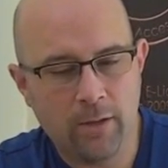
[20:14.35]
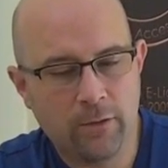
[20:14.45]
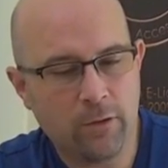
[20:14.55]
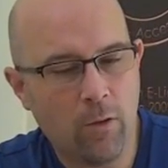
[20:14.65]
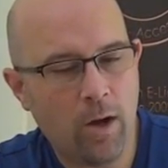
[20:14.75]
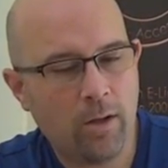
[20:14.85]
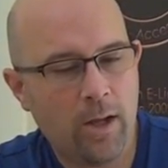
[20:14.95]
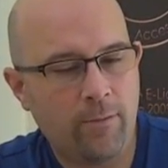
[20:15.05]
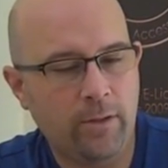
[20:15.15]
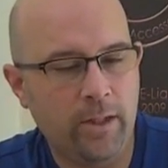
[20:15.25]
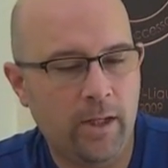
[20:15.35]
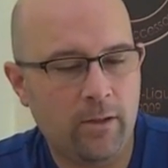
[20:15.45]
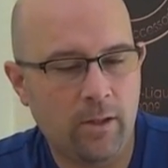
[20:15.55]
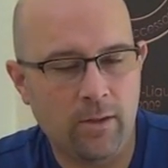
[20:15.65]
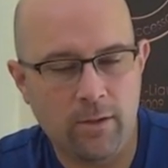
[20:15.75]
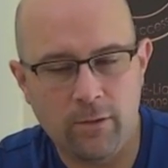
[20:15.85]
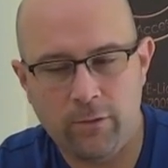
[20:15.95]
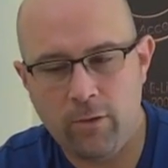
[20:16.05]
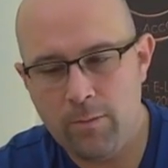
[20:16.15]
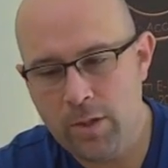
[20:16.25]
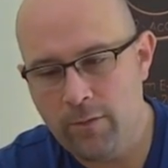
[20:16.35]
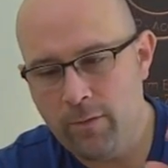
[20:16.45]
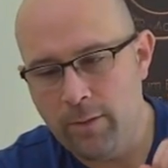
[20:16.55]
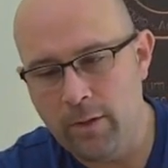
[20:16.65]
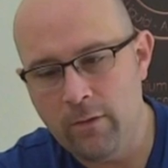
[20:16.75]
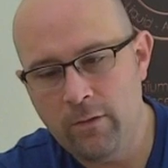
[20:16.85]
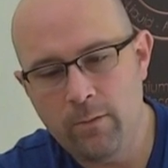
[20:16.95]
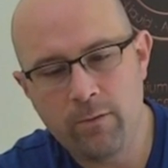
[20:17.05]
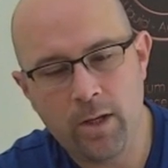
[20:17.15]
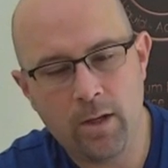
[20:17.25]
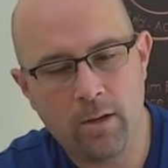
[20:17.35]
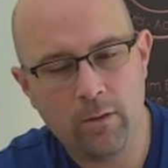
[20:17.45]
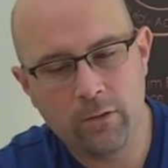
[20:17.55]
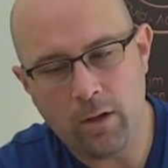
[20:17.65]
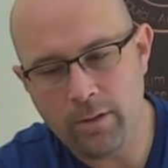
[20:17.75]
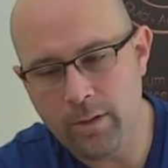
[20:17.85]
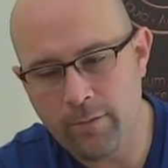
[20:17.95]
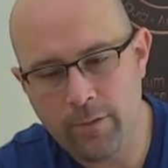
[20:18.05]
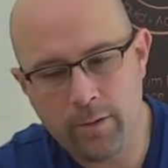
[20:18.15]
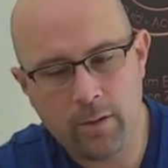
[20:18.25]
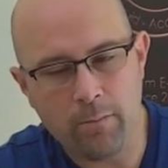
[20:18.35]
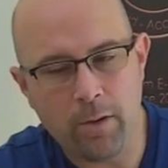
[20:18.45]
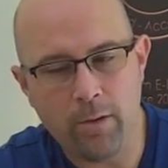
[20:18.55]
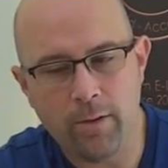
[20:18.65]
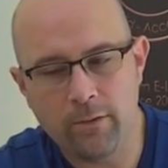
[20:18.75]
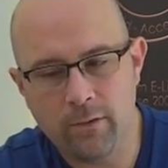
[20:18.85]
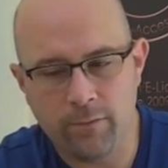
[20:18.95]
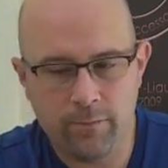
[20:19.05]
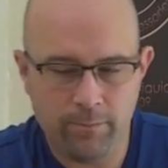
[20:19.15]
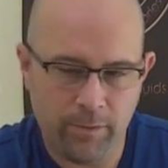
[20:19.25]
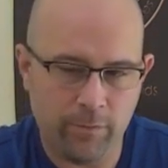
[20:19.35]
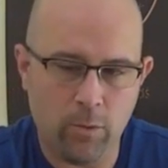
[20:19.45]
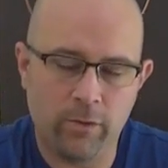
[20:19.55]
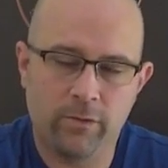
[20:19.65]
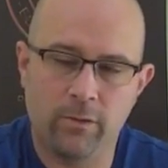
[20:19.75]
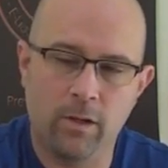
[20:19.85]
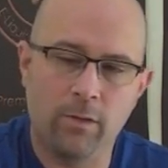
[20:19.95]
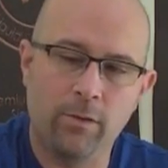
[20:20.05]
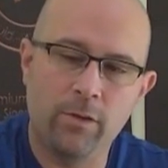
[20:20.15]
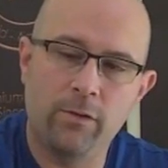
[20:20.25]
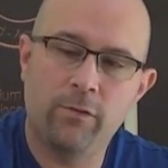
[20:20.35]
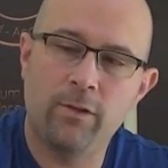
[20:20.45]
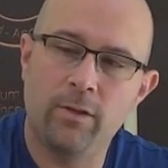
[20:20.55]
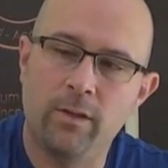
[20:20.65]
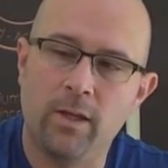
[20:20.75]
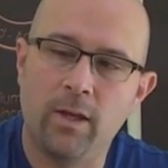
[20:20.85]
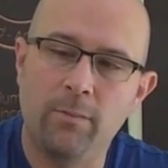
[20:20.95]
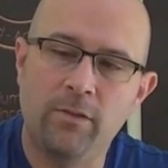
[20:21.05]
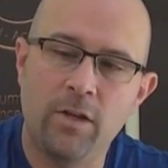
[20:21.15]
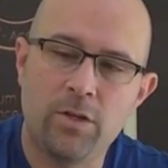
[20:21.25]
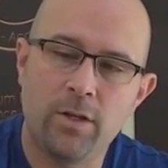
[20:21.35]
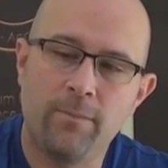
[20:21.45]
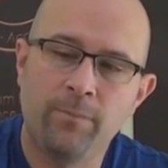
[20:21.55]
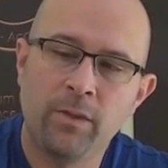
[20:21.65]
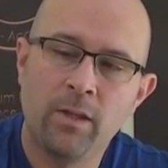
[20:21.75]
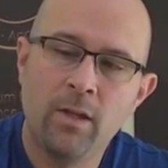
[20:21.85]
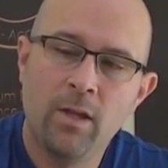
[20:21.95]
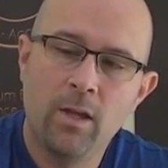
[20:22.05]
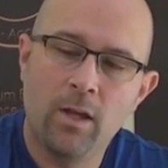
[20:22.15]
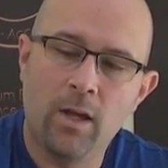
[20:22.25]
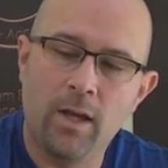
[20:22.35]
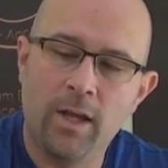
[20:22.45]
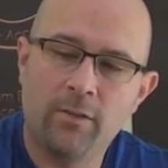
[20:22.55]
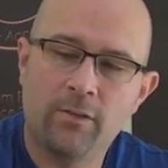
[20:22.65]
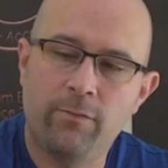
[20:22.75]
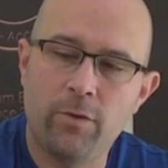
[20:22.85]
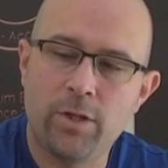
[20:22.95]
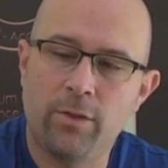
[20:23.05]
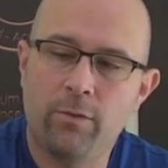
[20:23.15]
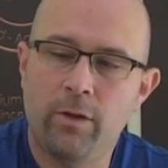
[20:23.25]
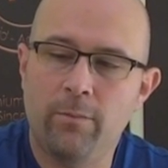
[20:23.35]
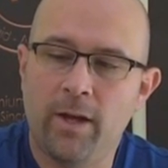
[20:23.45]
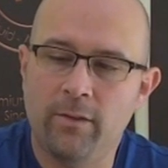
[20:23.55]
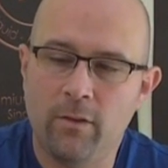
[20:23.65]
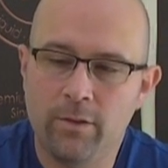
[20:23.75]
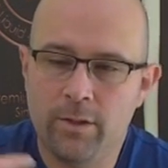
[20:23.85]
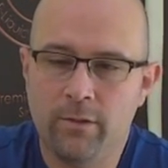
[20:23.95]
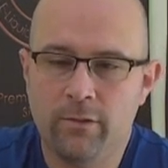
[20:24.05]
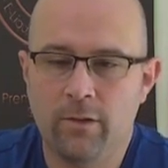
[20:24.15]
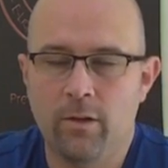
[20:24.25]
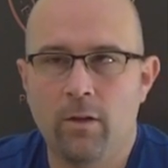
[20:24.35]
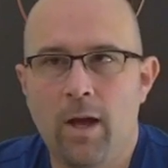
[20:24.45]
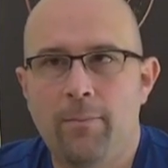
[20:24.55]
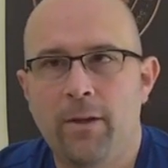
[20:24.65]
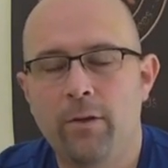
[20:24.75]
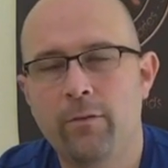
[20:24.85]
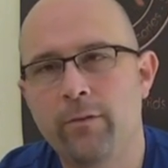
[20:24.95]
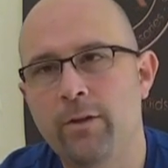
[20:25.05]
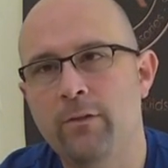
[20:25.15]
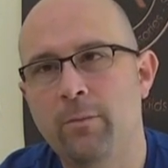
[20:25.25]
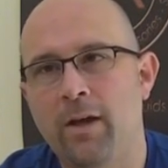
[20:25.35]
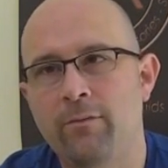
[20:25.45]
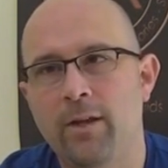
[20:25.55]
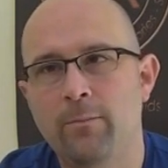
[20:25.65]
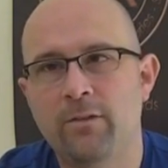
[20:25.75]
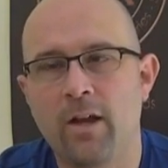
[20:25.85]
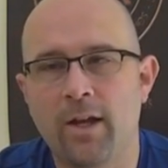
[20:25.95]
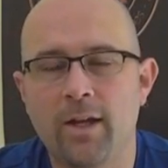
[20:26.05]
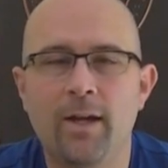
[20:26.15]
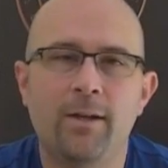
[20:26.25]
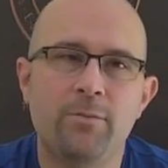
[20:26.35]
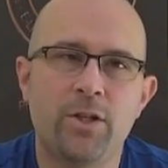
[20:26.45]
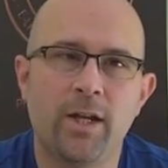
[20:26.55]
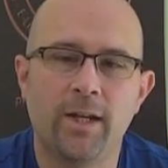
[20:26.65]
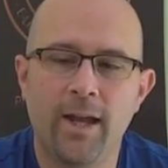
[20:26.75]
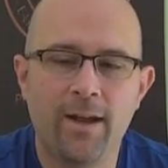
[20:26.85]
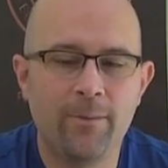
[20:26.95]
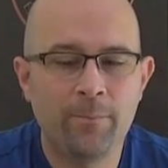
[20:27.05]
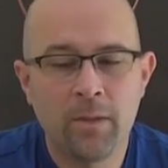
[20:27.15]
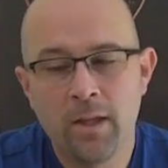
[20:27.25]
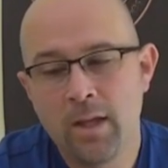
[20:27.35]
So I'll have a link in the description from the YouTube video to all the different components. If, of course, you know, you're interested in the Mutation X version 3 by Indulgence, you know, hop on over to vspotvapes.com, check it out.